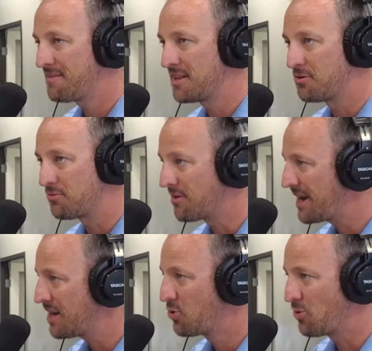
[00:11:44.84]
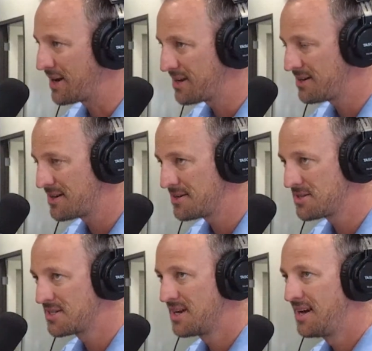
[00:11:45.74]
having the right credit
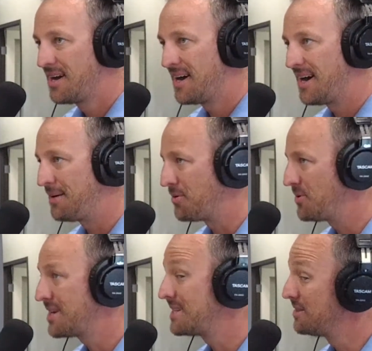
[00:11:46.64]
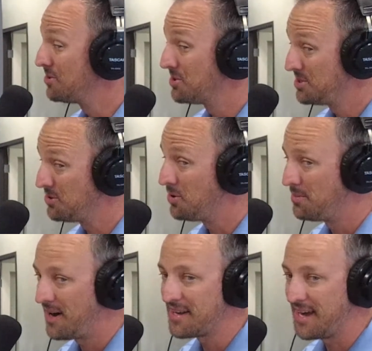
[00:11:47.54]
cards. Um, and we could literally do a
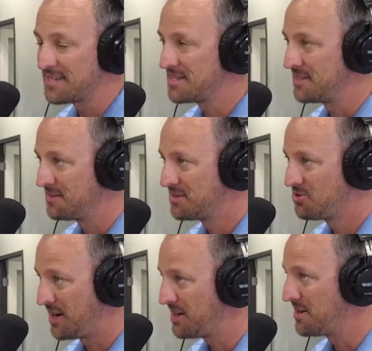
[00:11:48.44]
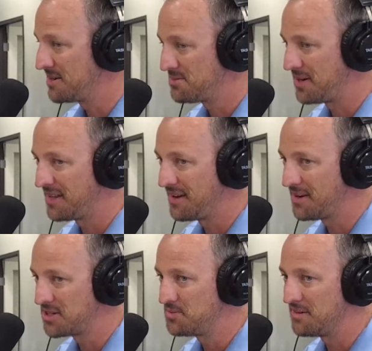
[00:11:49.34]
whole podcast on credit cards, Bryan.
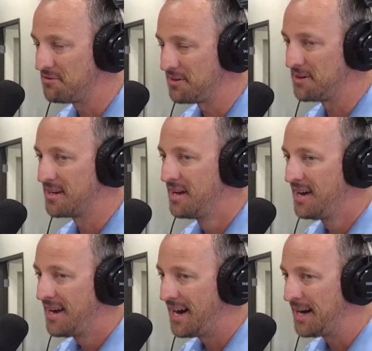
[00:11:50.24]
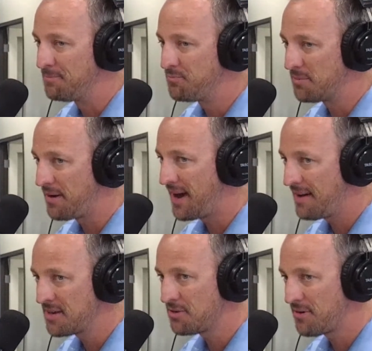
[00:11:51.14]
That would actually be a fun one. Okay. Um, but by
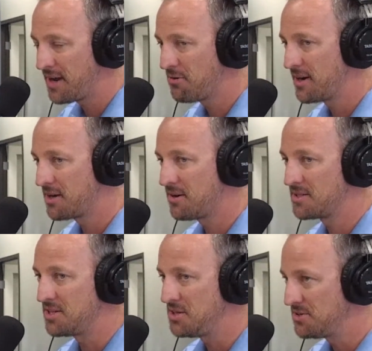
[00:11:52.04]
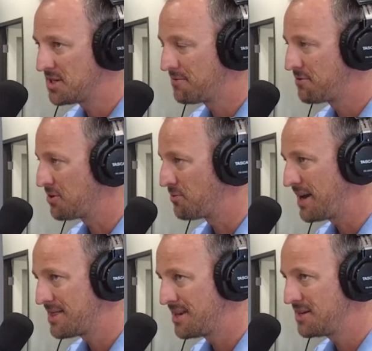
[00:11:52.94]
having the right credit cards and using them for the
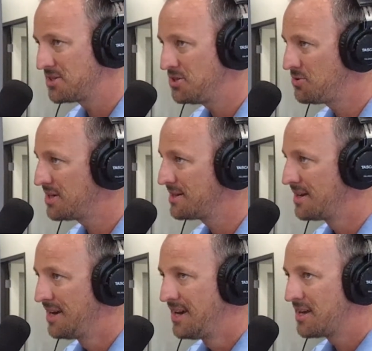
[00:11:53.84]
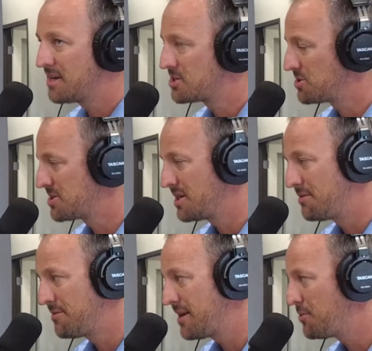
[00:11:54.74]
right things, you can get
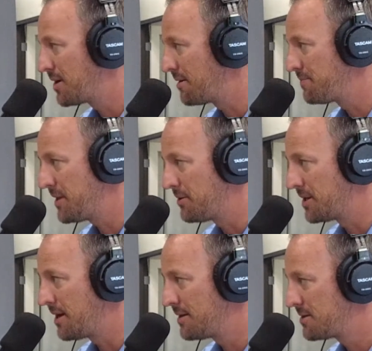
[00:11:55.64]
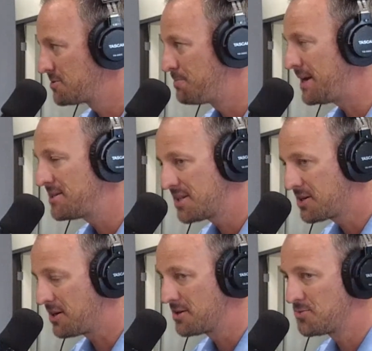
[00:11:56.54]
yourself anywhere. You know, on, there's
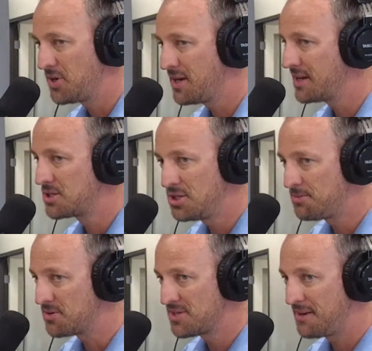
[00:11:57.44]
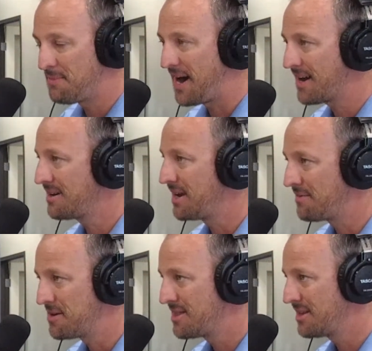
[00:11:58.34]
basic cards where you can get two percent back on
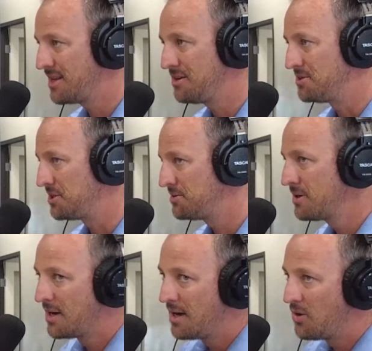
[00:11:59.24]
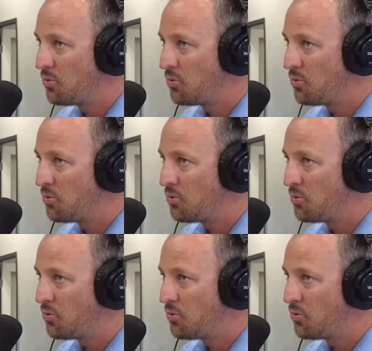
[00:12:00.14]
everything that you do.